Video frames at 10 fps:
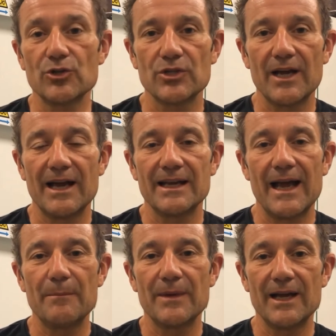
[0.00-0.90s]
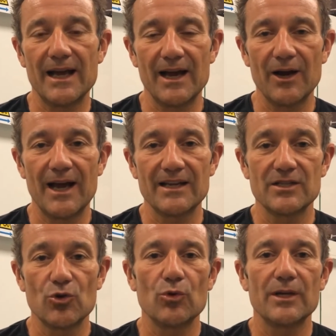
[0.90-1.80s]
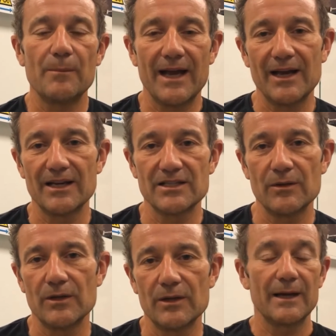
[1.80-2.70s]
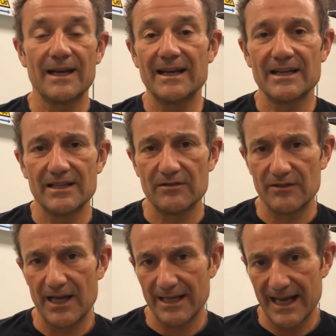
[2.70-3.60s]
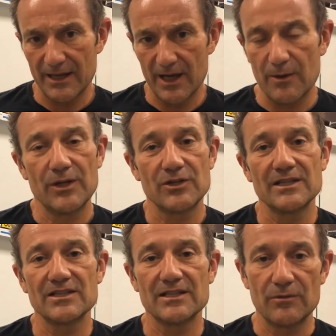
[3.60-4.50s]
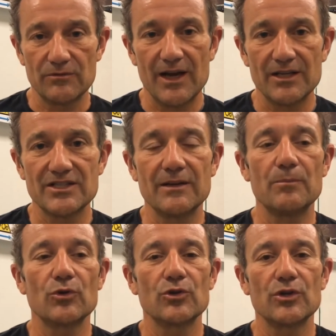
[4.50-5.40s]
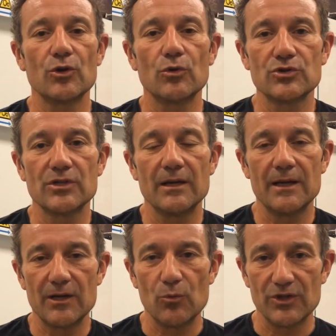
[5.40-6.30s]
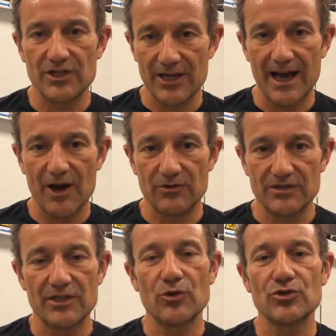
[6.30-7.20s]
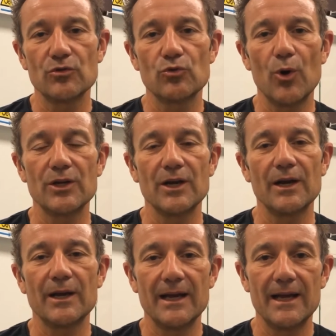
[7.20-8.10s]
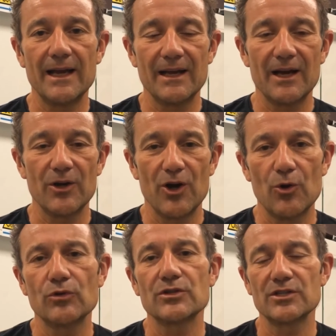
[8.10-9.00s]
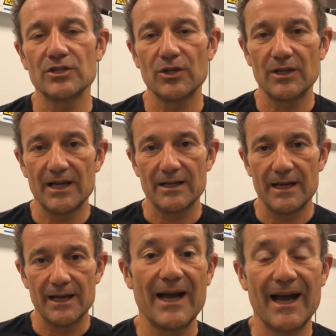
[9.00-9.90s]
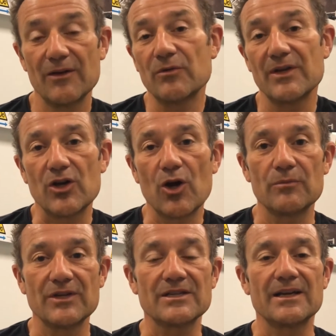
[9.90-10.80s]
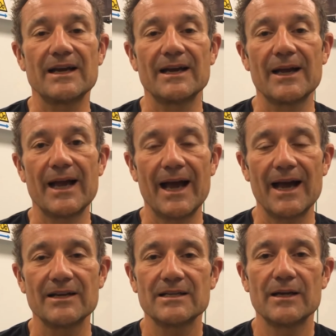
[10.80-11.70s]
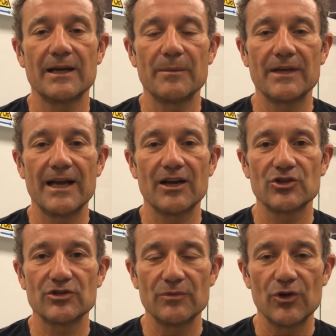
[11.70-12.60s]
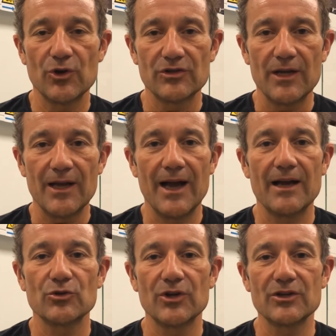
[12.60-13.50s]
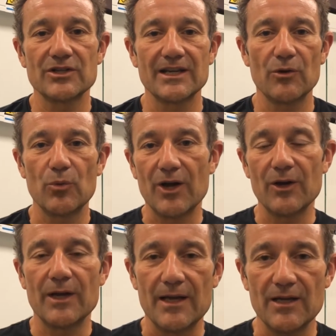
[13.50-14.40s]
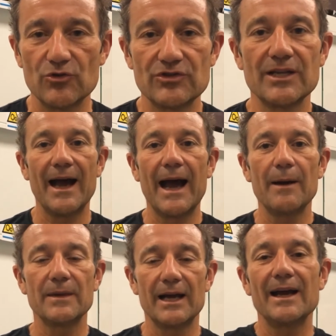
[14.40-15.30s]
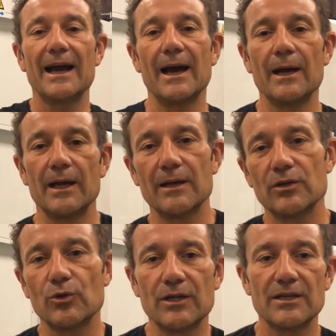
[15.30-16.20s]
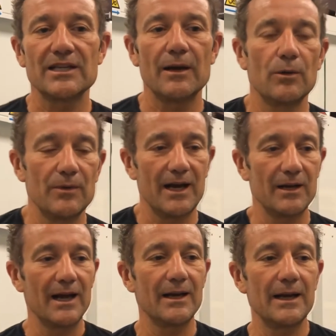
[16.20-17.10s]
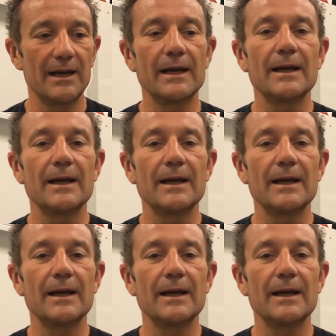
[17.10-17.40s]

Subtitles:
utilizing ambient air as the cooling mechanism. It is a fairly economical system, very simple to use, which allows the use of water in a closed circuit and which obviously has limitations because, as you can understand well, using ambient air during the summer period,